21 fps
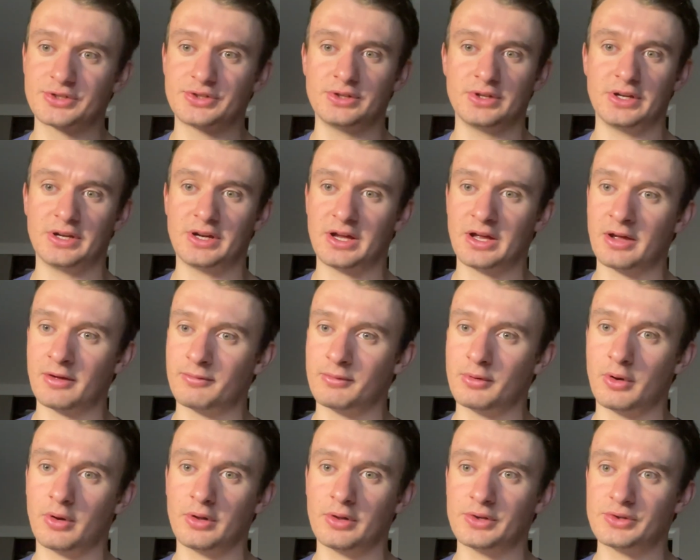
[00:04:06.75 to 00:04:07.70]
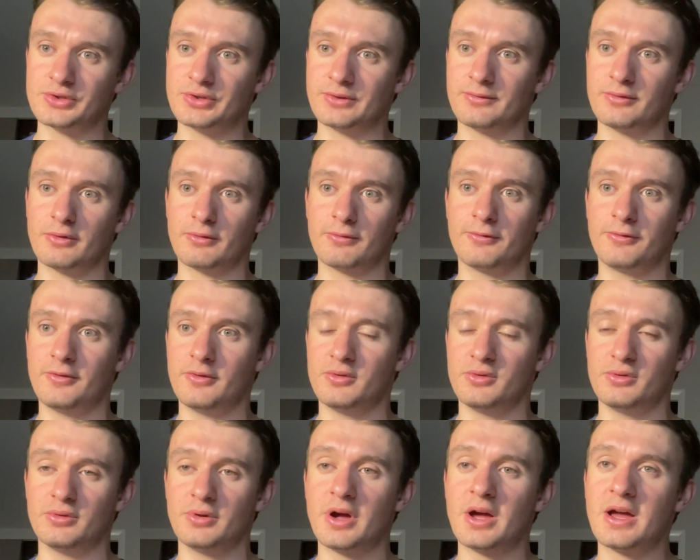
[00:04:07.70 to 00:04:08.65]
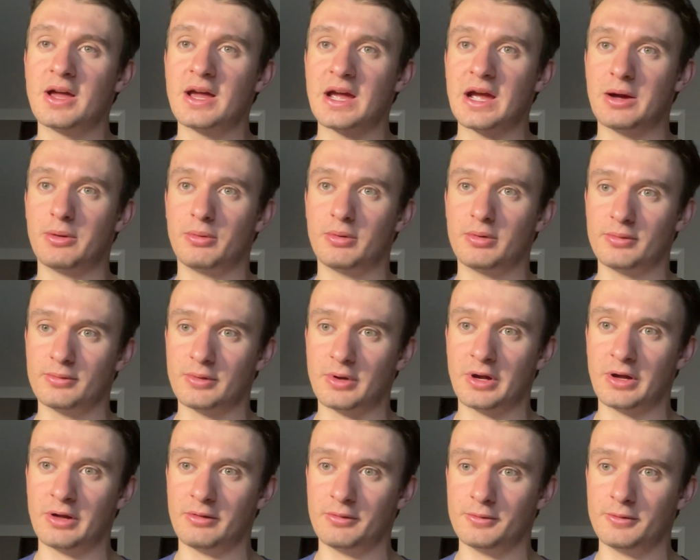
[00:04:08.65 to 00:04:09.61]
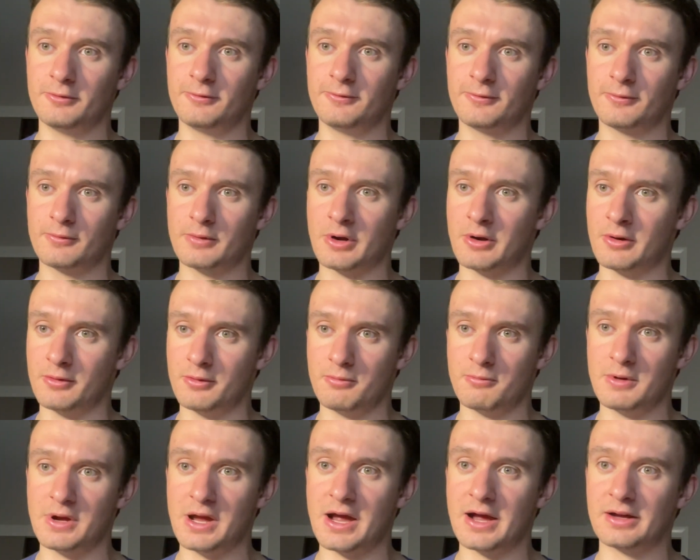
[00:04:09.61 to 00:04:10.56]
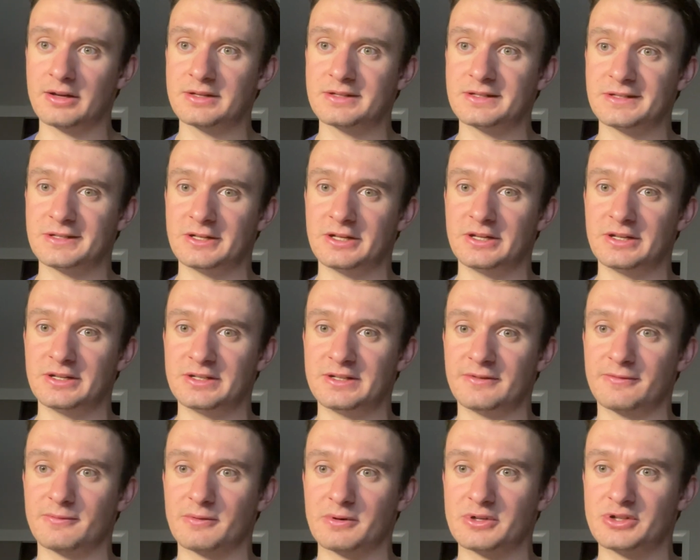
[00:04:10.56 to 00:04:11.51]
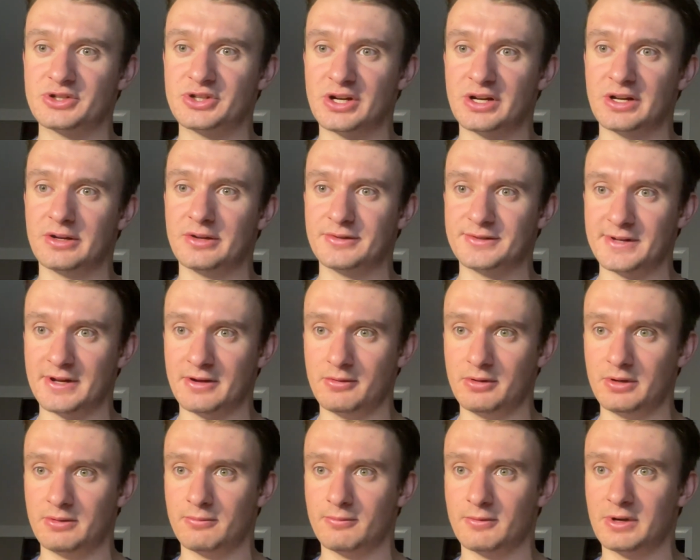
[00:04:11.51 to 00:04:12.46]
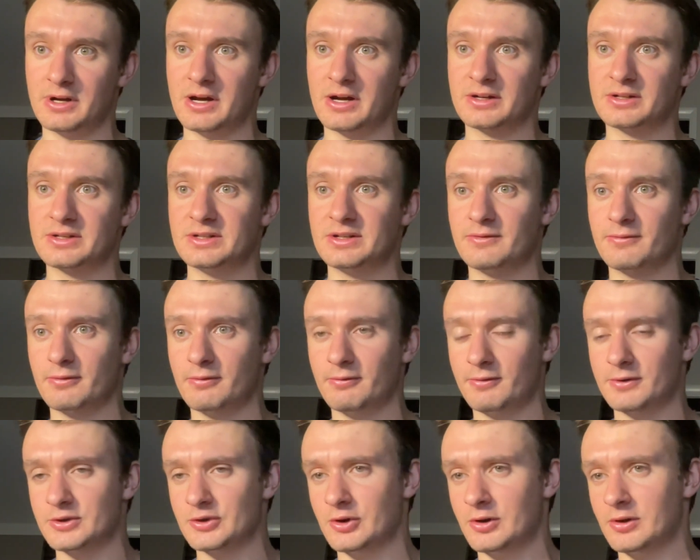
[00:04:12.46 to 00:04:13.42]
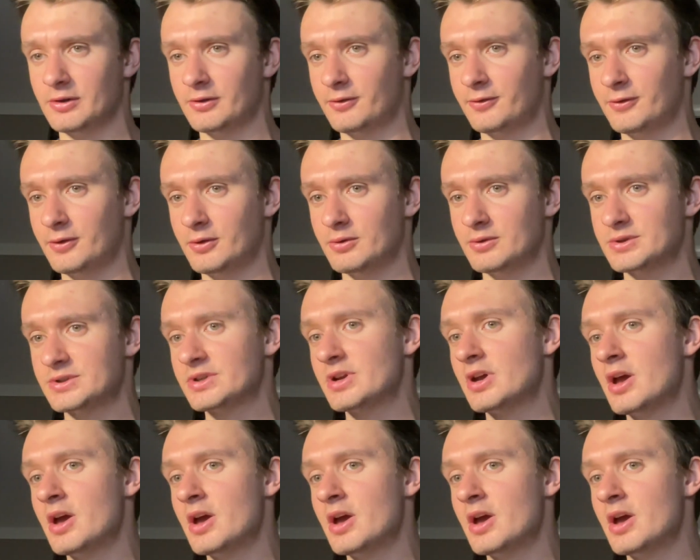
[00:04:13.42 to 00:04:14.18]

You need to have knowledge of your food, how you react to different gels, how you react to different solid foods.